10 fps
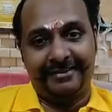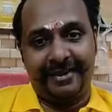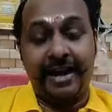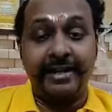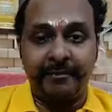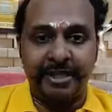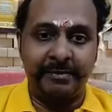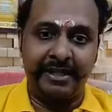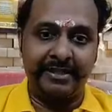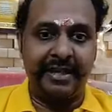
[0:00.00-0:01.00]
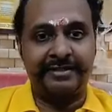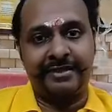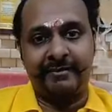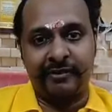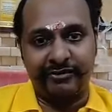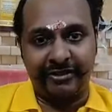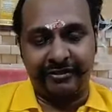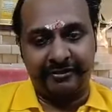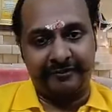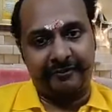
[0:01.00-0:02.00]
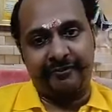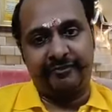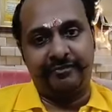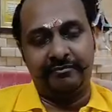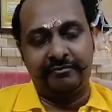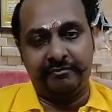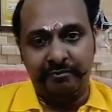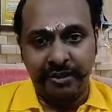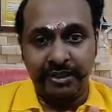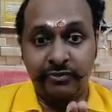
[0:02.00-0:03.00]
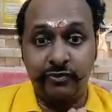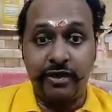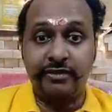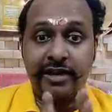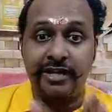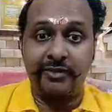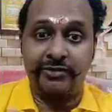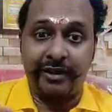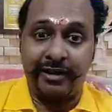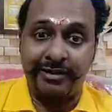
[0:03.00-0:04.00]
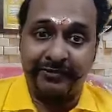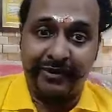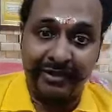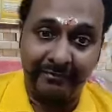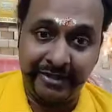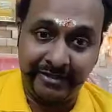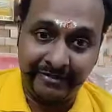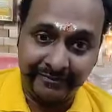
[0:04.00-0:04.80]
and the principal is an assistant professor please do not join those colleges for MPT